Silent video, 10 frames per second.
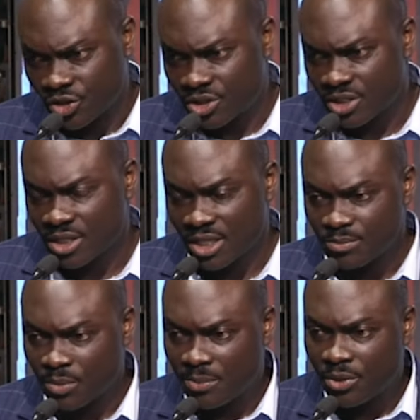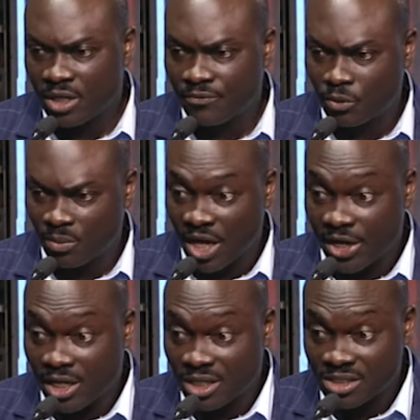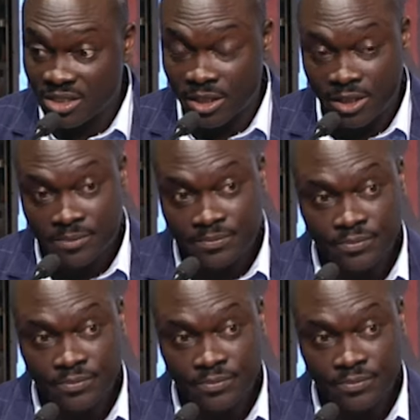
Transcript: just as my brother from GAEC has said.